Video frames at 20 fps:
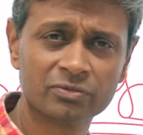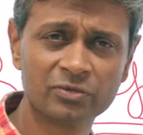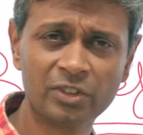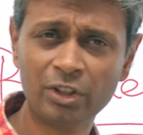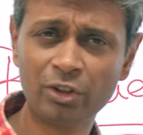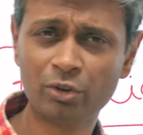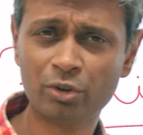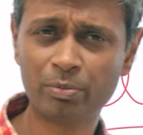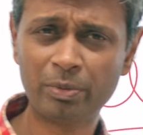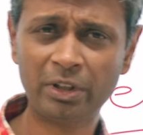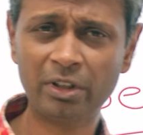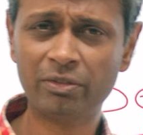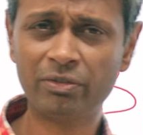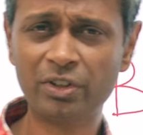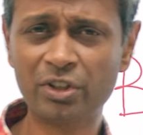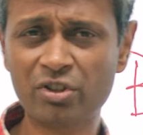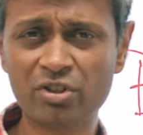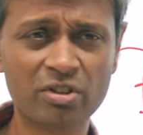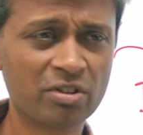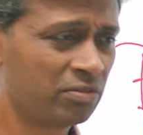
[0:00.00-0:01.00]
and you spend the
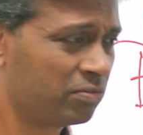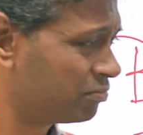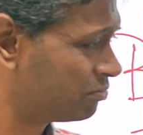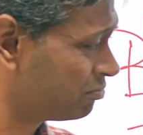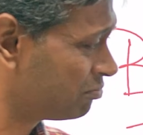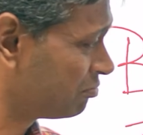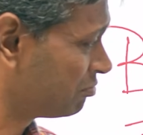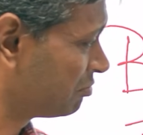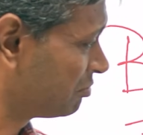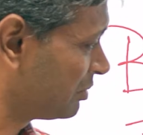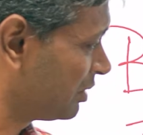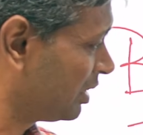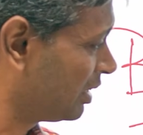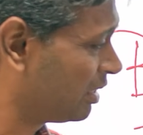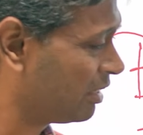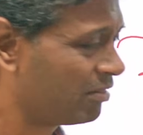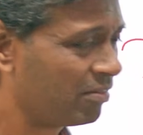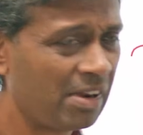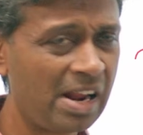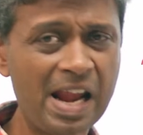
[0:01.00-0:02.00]
first
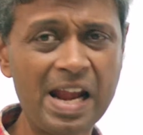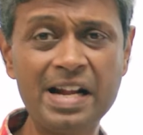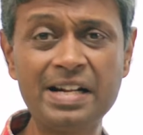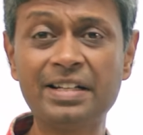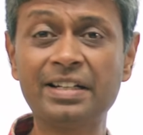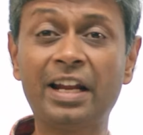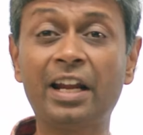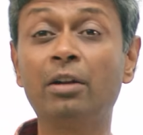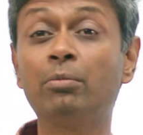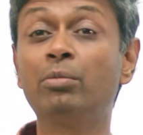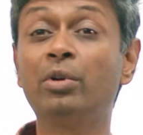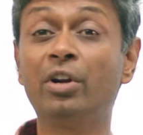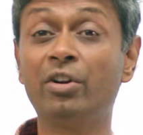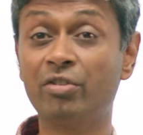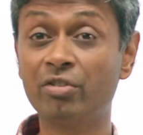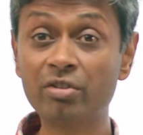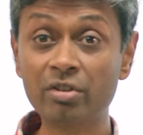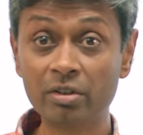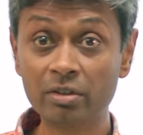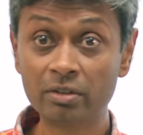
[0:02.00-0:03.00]
eight, nine
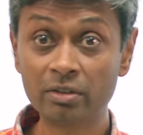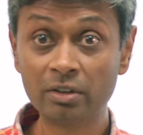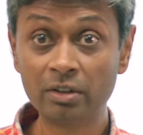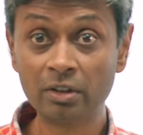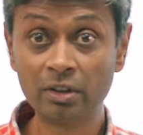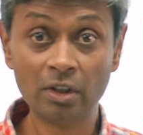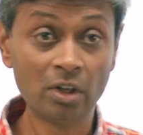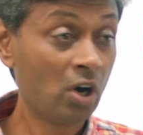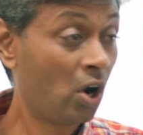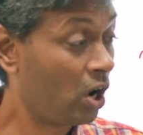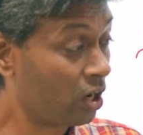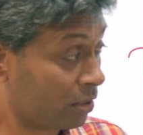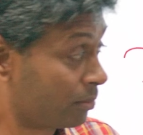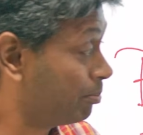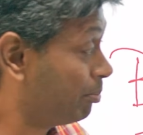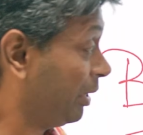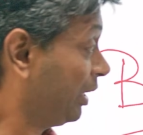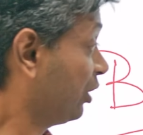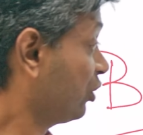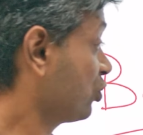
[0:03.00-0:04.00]
minutes. Or
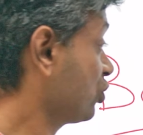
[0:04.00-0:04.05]
better